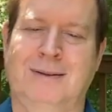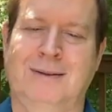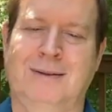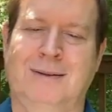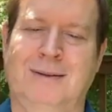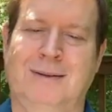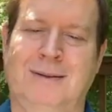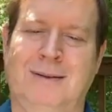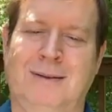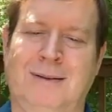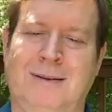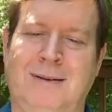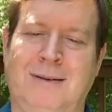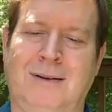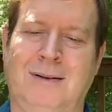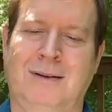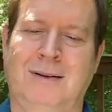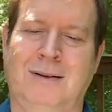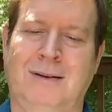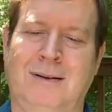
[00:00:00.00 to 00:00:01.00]

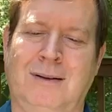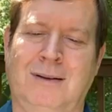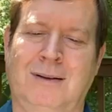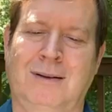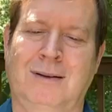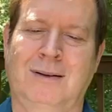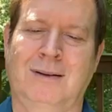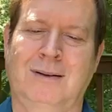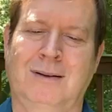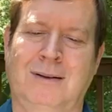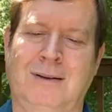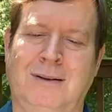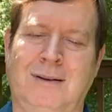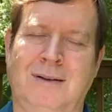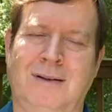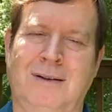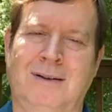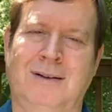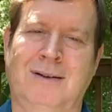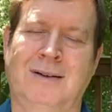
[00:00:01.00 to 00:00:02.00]

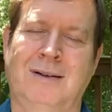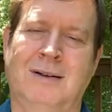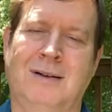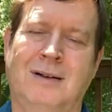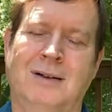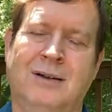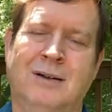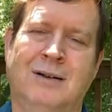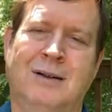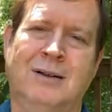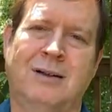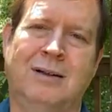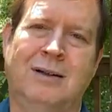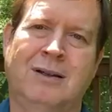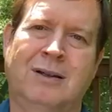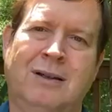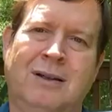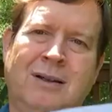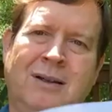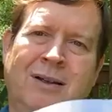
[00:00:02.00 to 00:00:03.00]

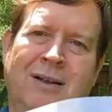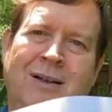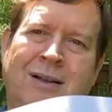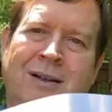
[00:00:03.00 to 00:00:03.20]
No one is speaking in this clip.